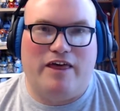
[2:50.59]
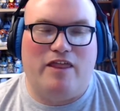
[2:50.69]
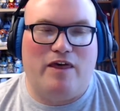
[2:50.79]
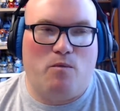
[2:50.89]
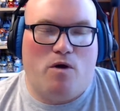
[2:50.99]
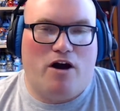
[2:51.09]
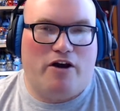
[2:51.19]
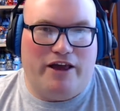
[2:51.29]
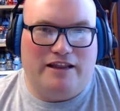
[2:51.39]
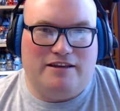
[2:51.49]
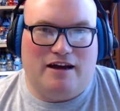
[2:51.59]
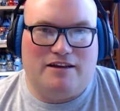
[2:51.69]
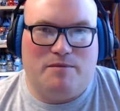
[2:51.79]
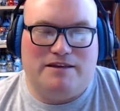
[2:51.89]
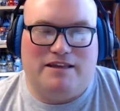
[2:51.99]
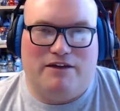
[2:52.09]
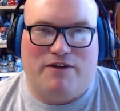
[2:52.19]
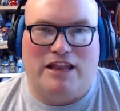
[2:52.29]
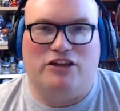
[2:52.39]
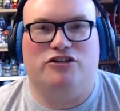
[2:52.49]
that they were going to induct him into the
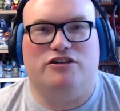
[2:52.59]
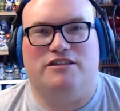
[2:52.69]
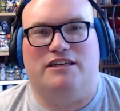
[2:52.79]
Avengers,